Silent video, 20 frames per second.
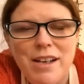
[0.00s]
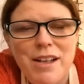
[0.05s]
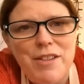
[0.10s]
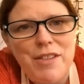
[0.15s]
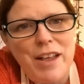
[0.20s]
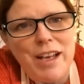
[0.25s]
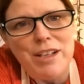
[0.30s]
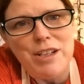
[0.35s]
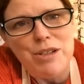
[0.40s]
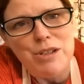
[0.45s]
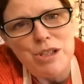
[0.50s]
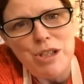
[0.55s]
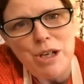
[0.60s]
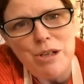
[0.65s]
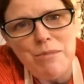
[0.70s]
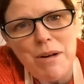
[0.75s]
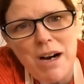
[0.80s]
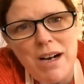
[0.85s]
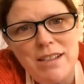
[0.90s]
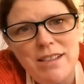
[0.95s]
Thank you so
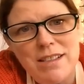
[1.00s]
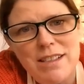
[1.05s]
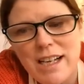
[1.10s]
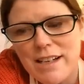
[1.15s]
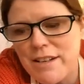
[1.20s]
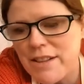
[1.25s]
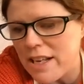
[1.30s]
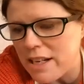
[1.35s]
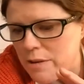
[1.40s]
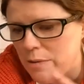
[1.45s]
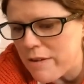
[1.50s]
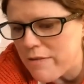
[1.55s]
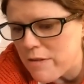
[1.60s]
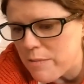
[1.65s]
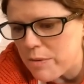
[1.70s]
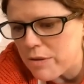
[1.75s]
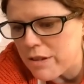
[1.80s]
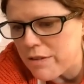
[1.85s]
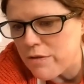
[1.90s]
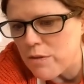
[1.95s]
much. And thank you
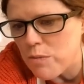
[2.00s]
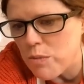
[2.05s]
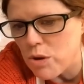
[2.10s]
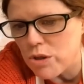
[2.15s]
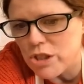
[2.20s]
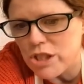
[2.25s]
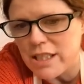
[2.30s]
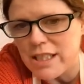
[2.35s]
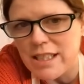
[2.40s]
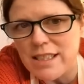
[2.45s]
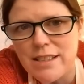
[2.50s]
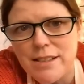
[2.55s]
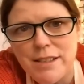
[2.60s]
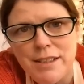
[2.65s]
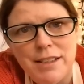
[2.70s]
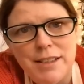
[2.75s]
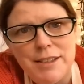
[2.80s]
everybody for watching